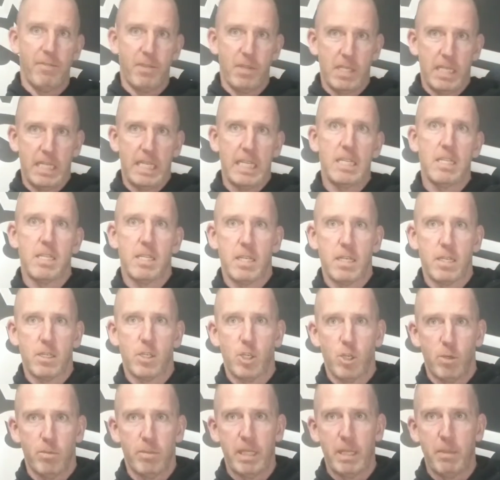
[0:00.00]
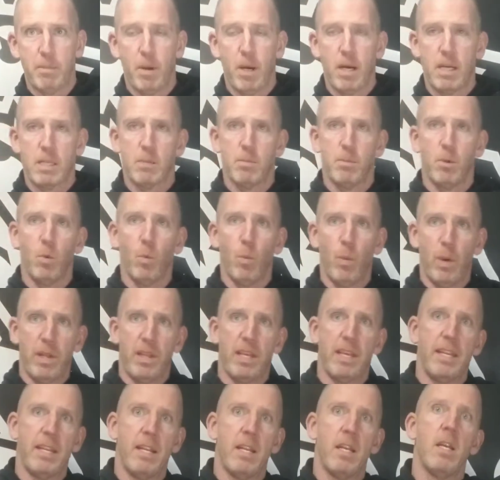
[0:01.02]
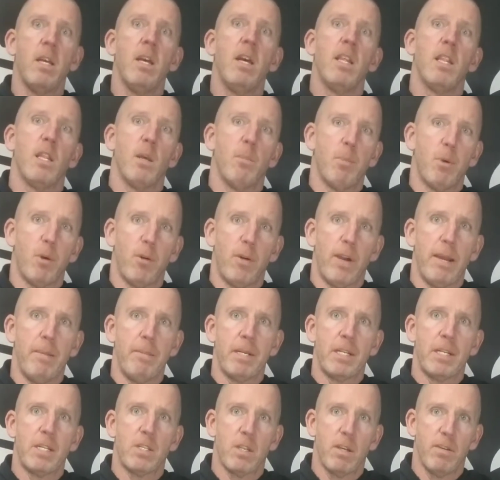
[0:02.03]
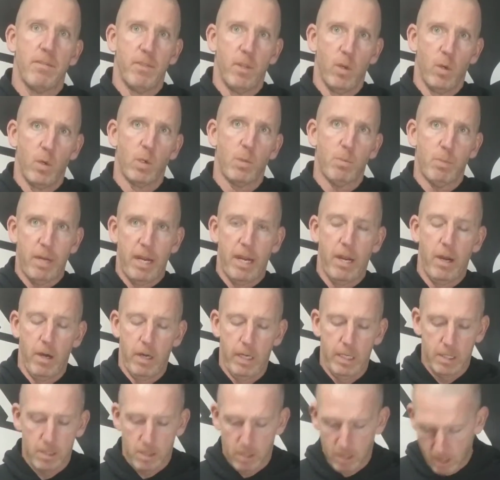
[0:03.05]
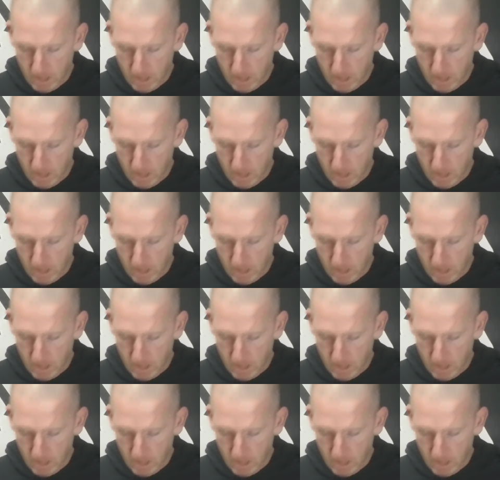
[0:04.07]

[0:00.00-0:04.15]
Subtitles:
as easy as humanly possible within the parameters of those priorities.